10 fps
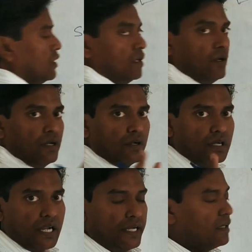
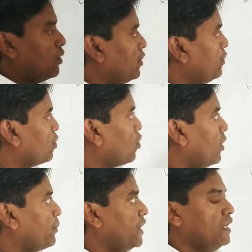Write down in your
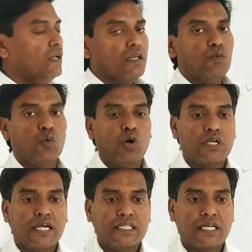copy what
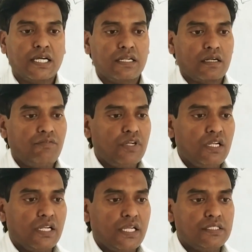are the conductivity
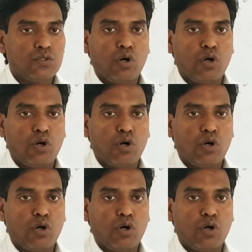range of